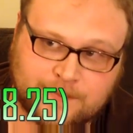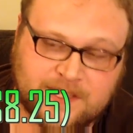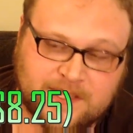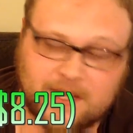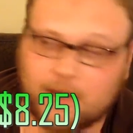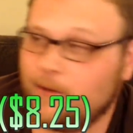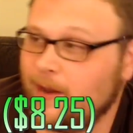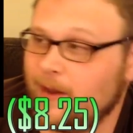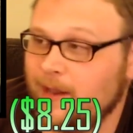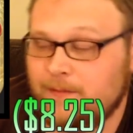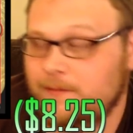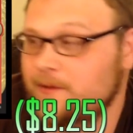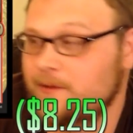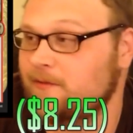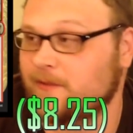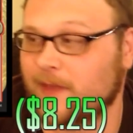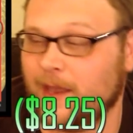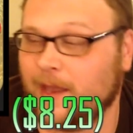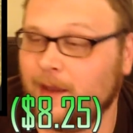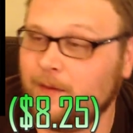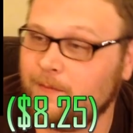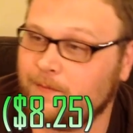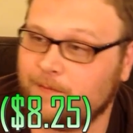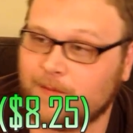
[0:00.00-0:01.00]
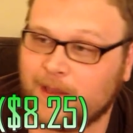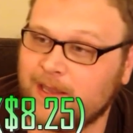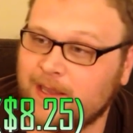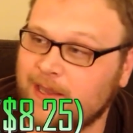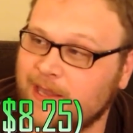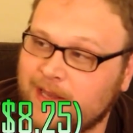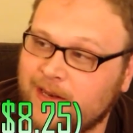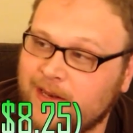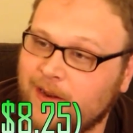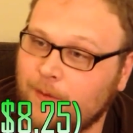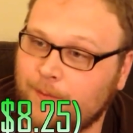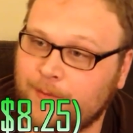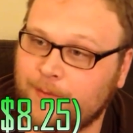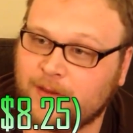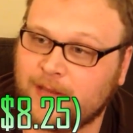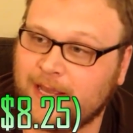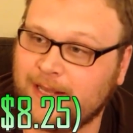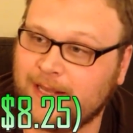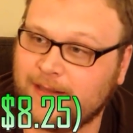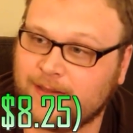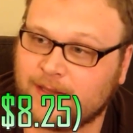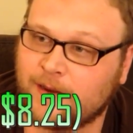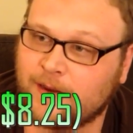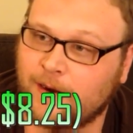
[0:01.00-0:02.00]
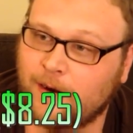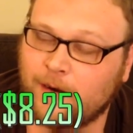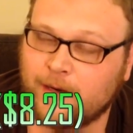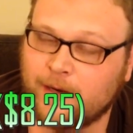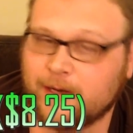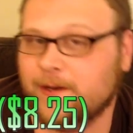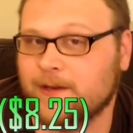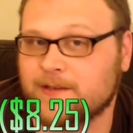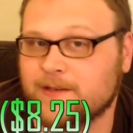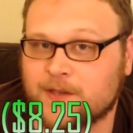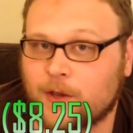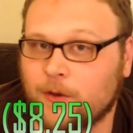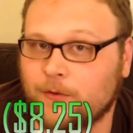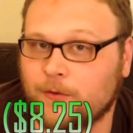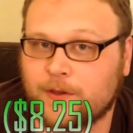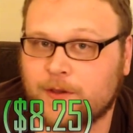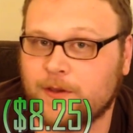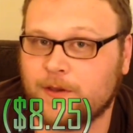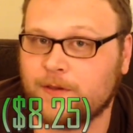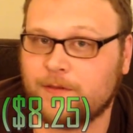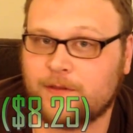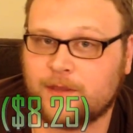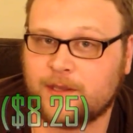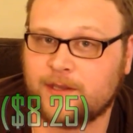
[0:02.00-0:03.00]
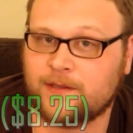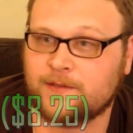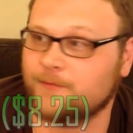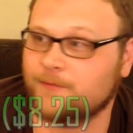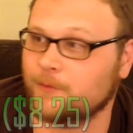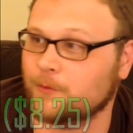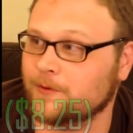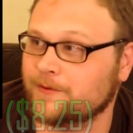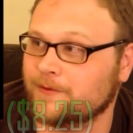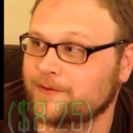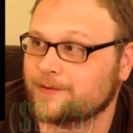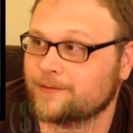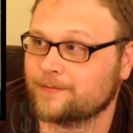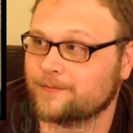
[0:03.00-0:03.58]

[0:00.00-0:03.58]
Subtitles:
So I can't help but like the card. It does all the good things for